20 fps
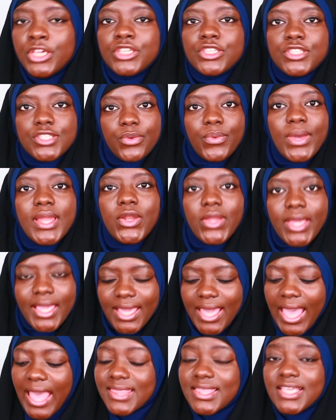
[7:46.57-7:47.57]
So when
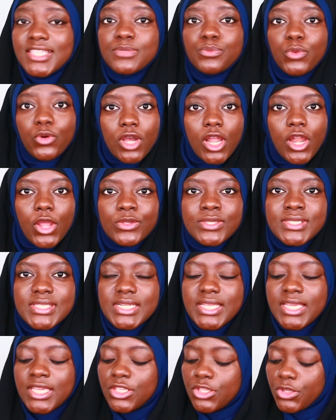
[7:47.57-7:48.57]
looking at this more
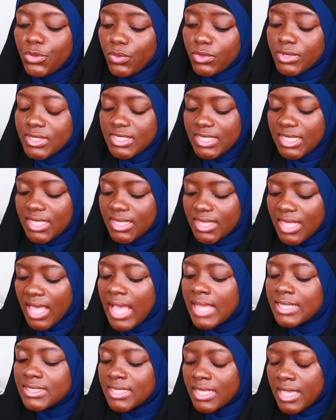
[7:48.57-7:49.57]
closely, you will see
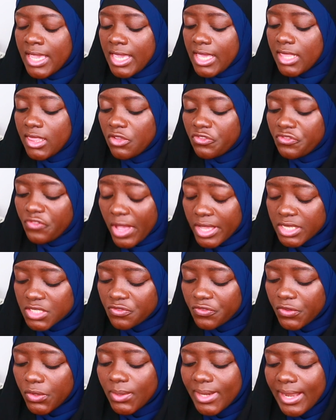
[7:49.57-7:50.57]
that in the
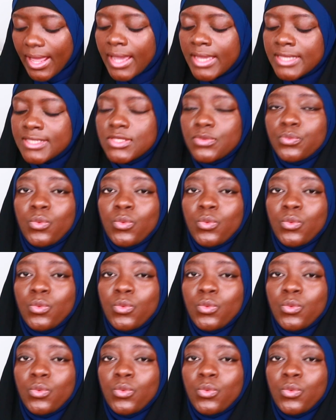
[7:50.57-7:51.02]
first few lines,